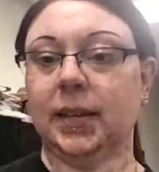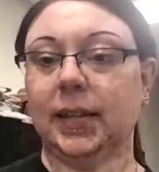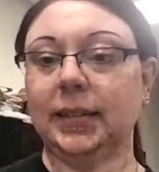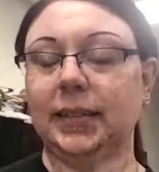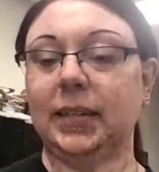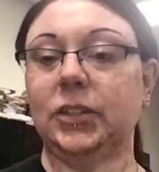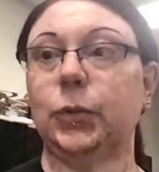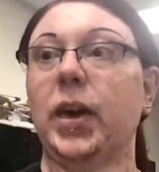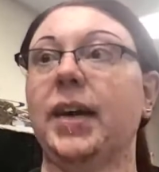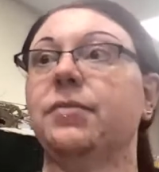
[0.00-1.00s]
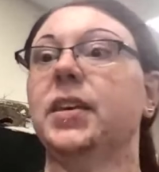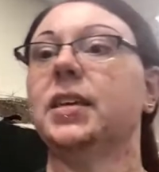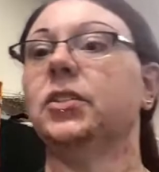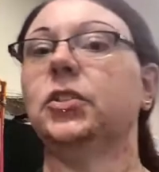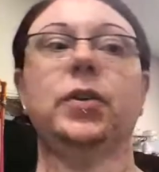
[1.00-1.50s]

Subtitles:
Let's see. So we have Vicky